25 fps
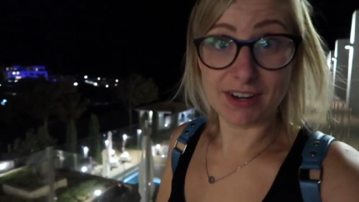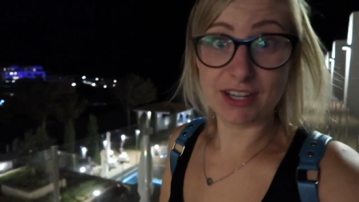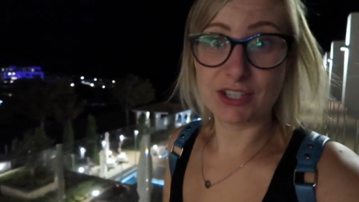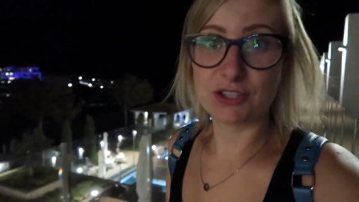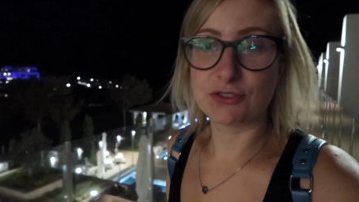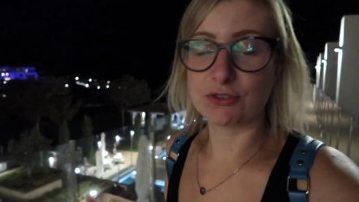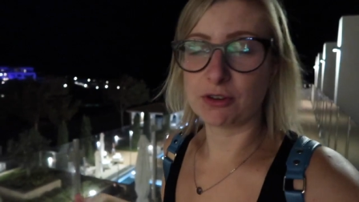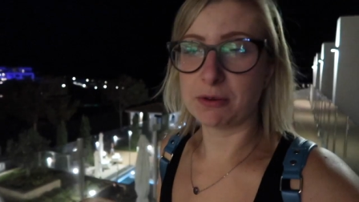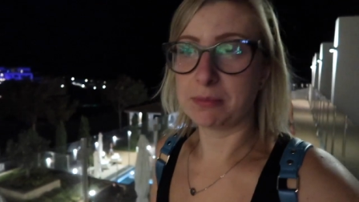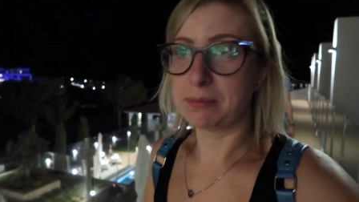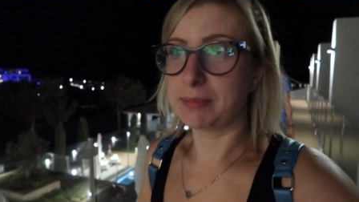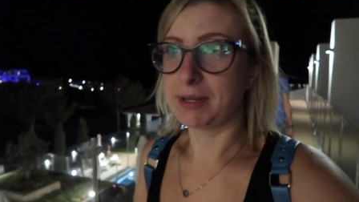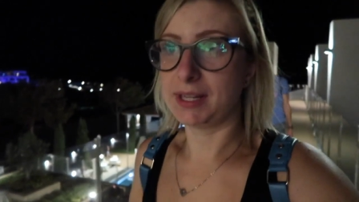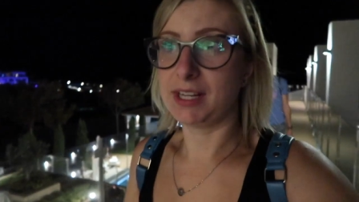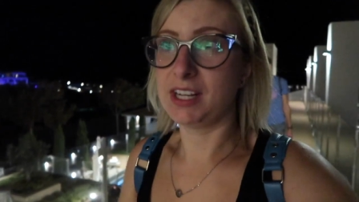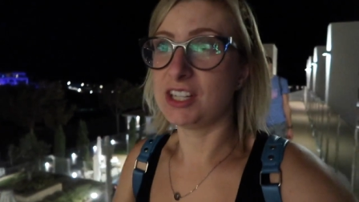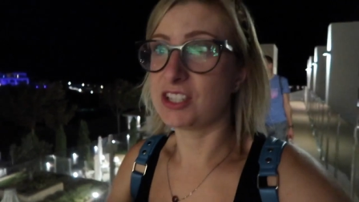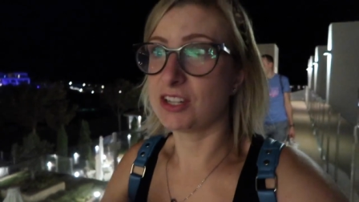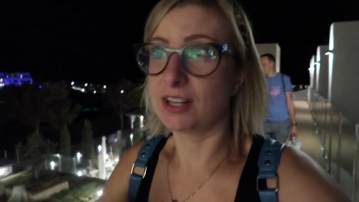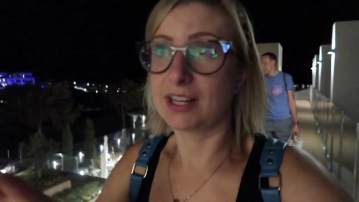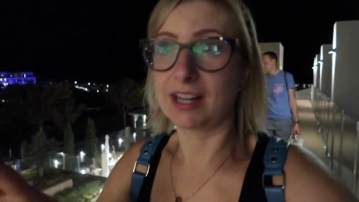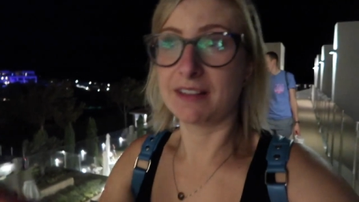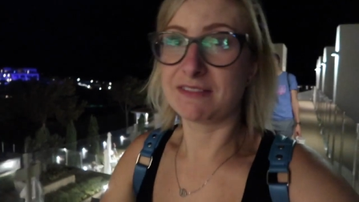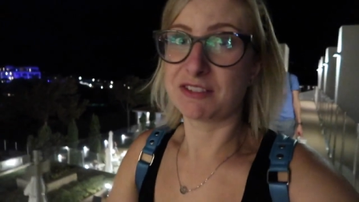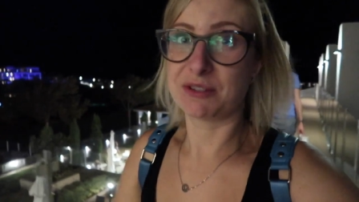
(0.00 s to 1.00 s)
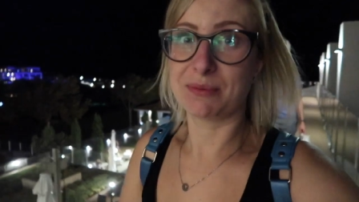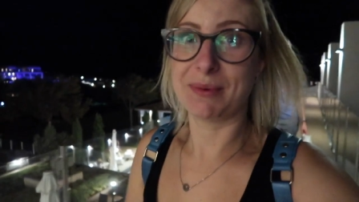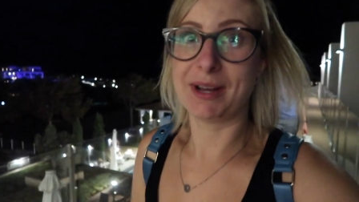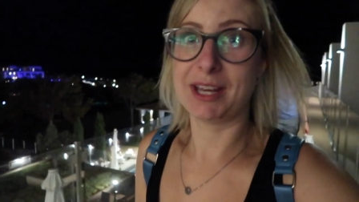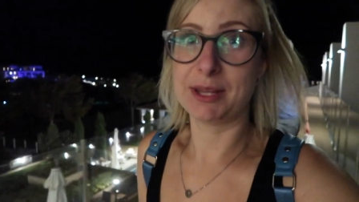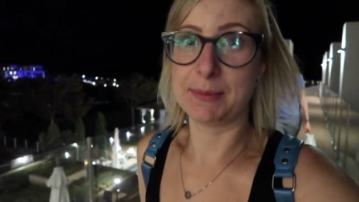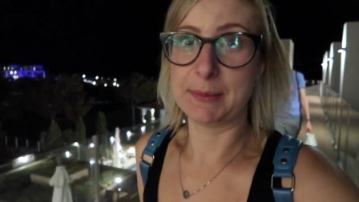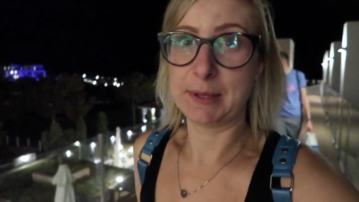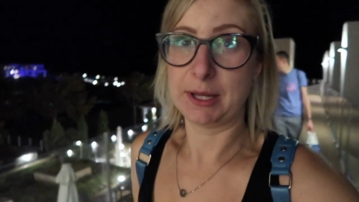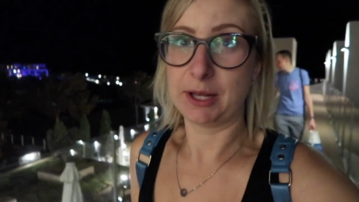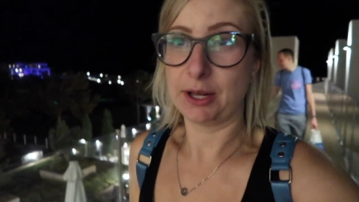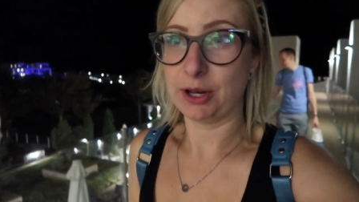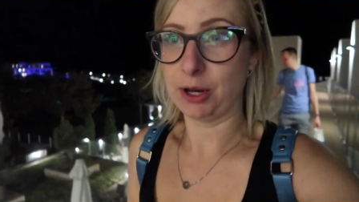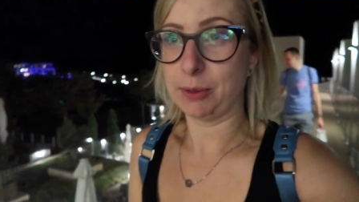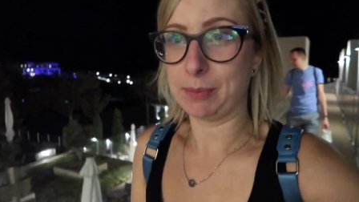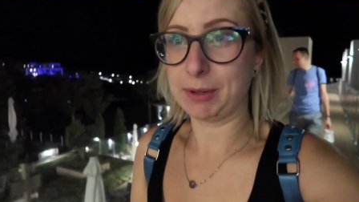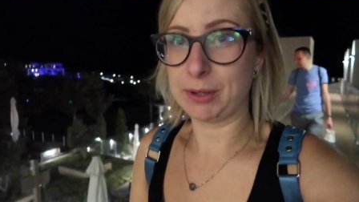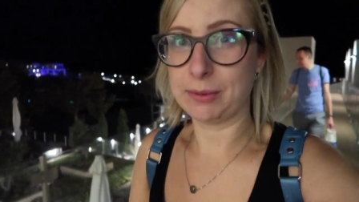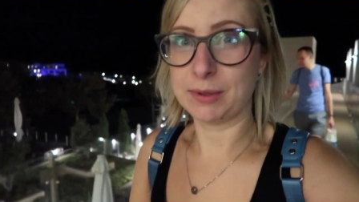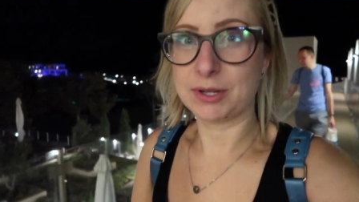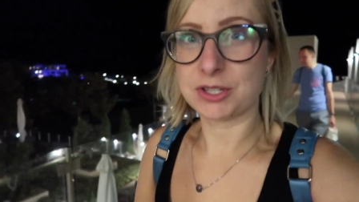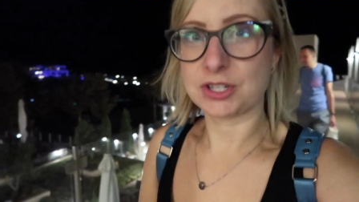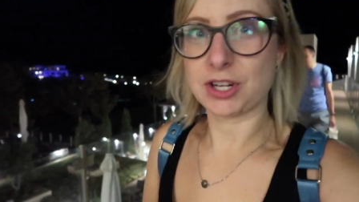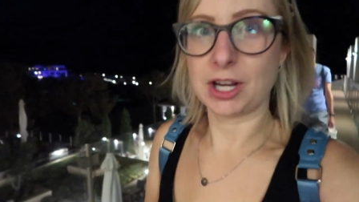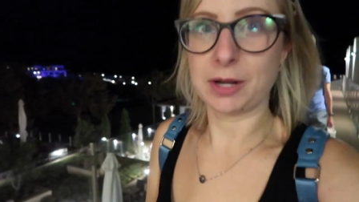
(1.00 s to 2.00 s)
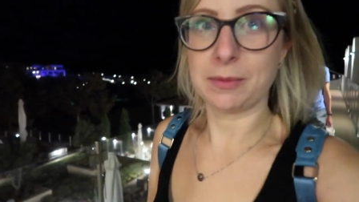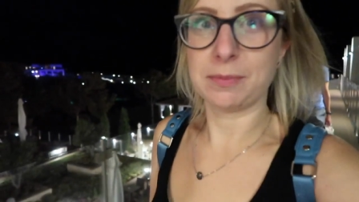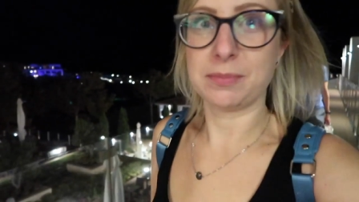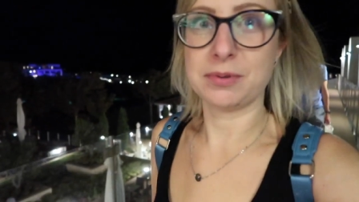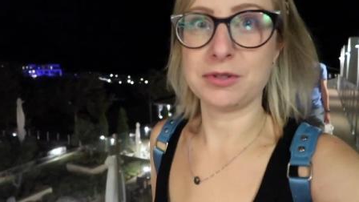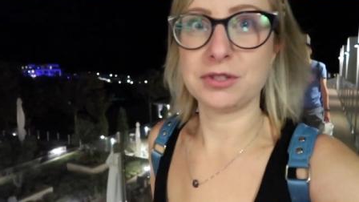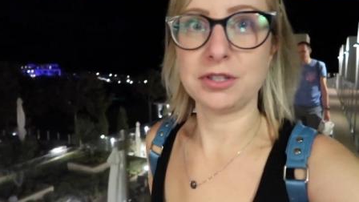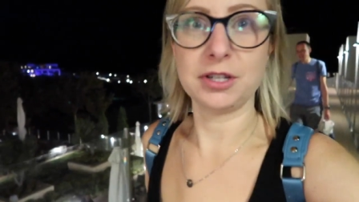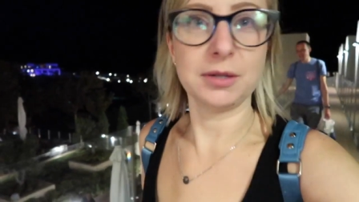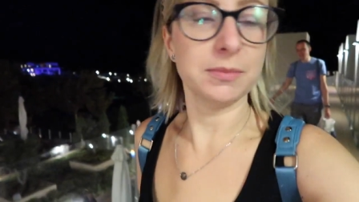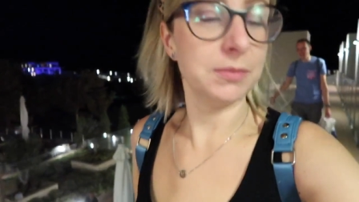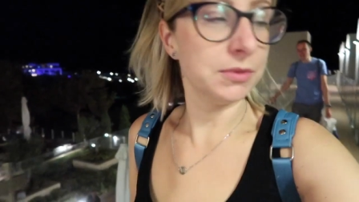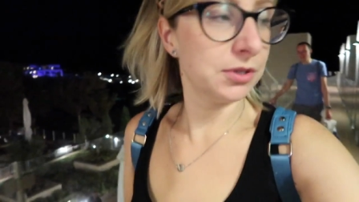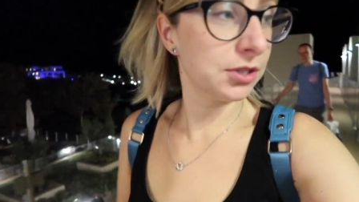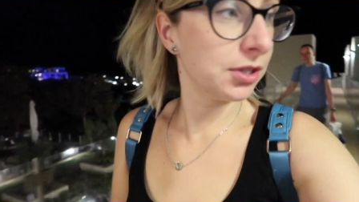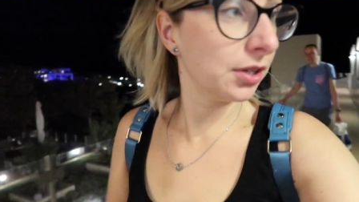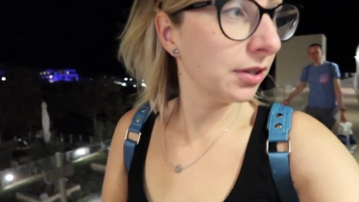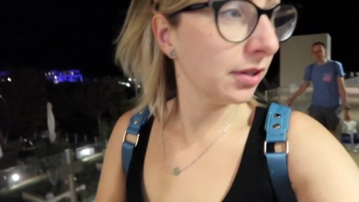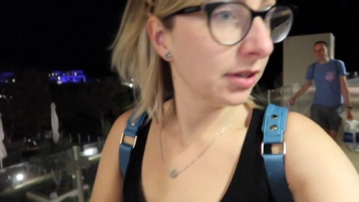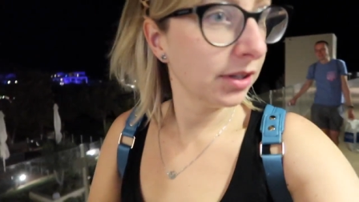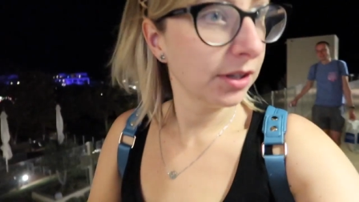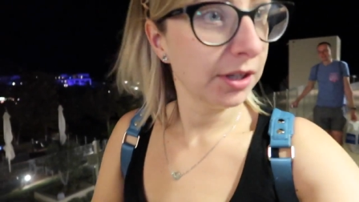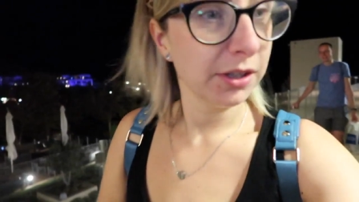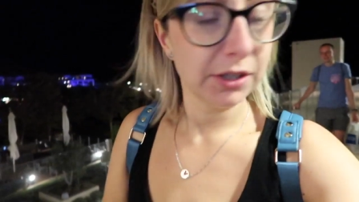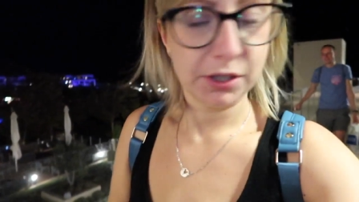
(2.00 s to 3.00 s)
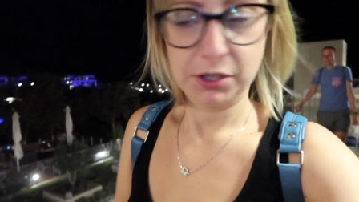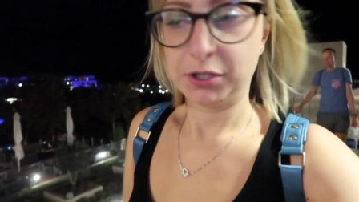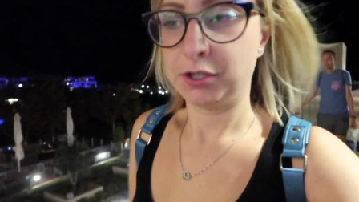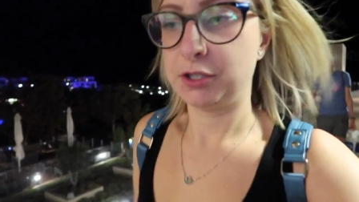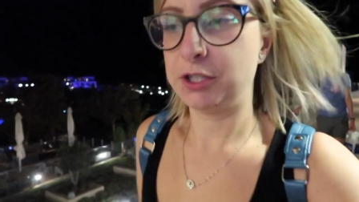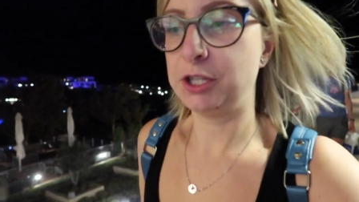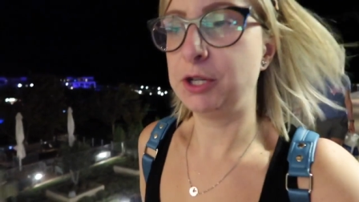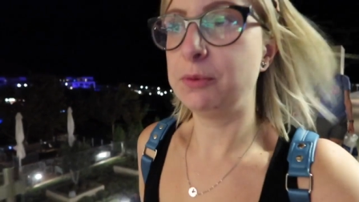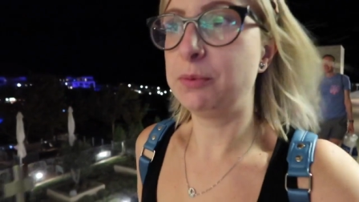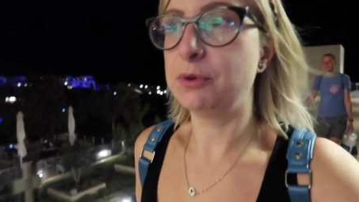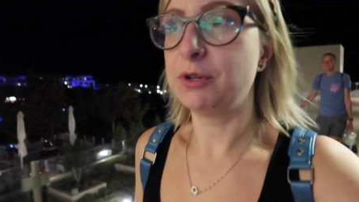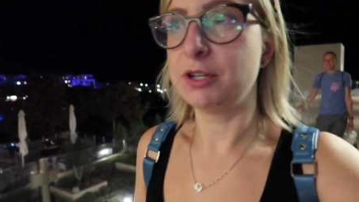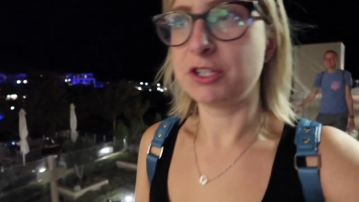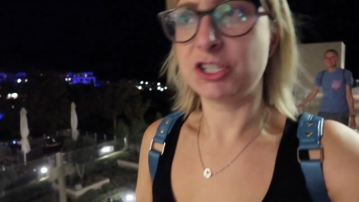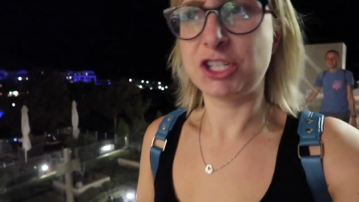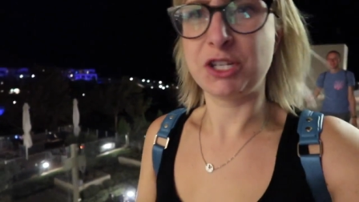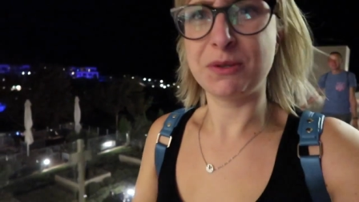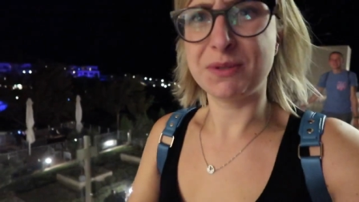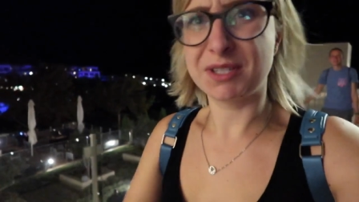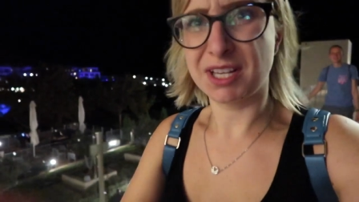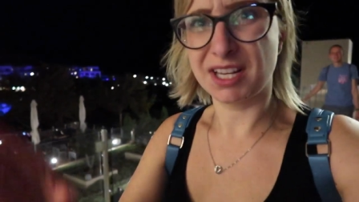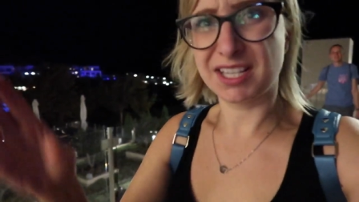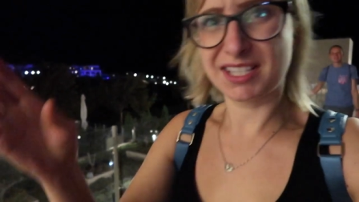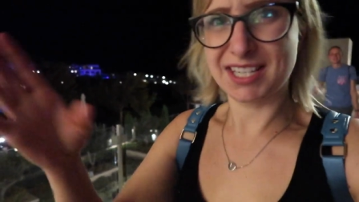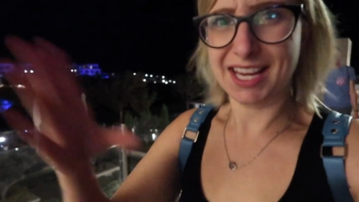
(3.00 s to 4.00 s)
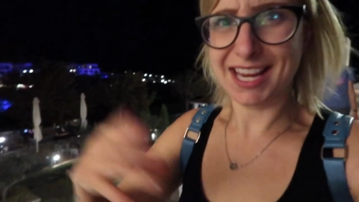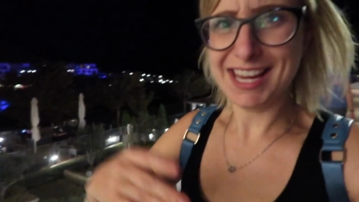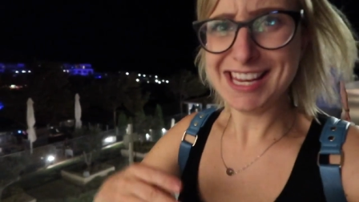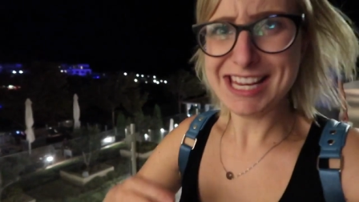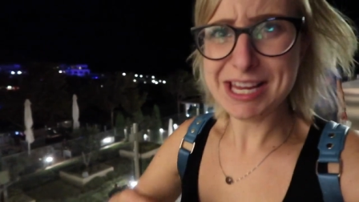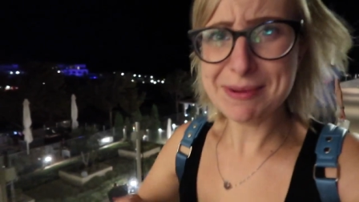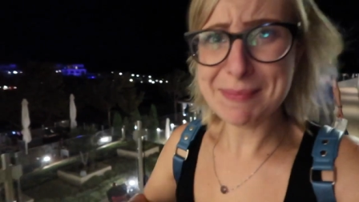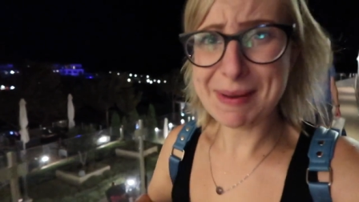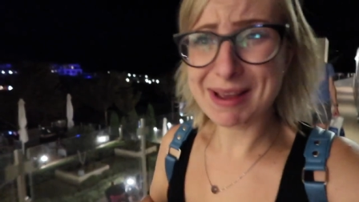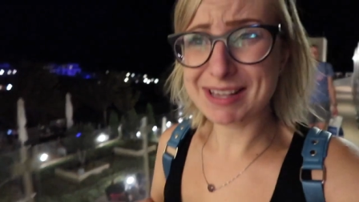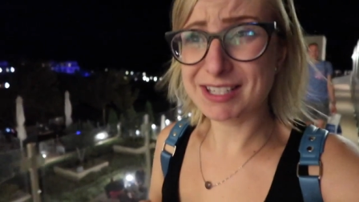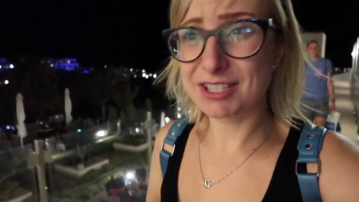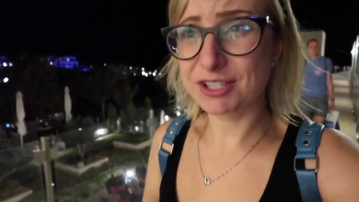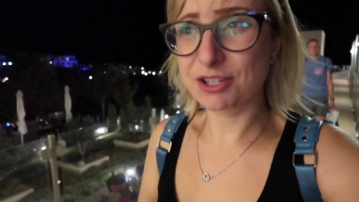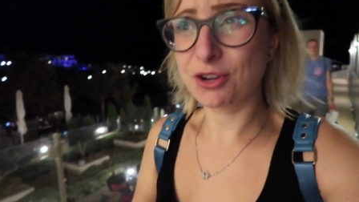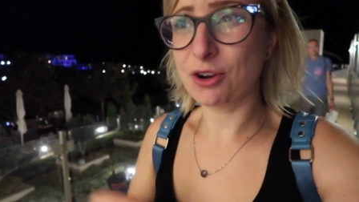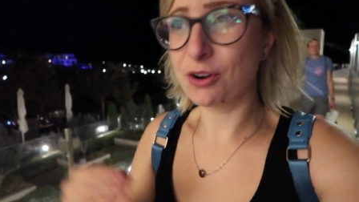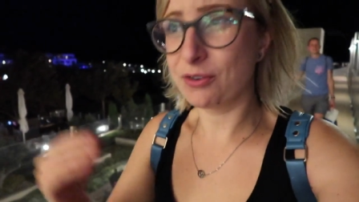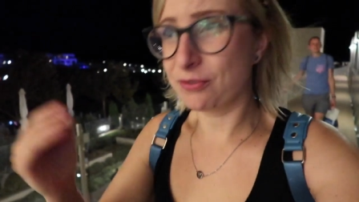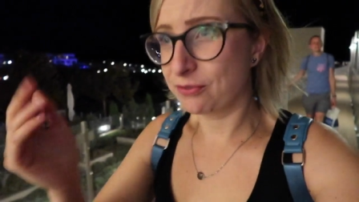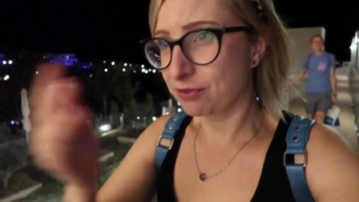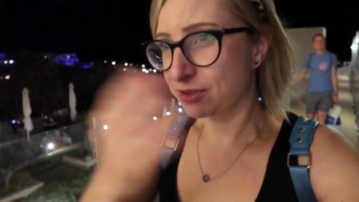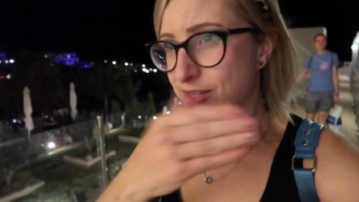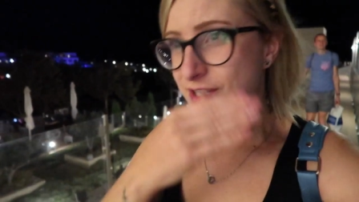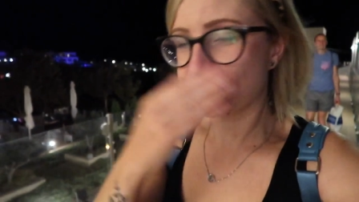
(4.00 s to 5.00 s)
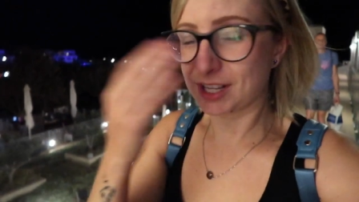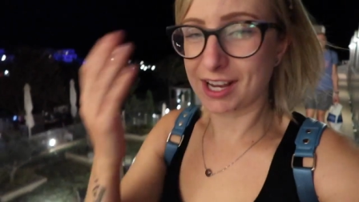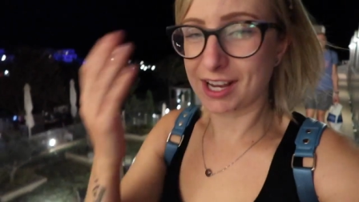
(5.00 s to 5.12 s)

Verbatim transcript: restaurant bit. You don't have to wear them in the lobby, which I presumed you would. She was like, take your mask off. There's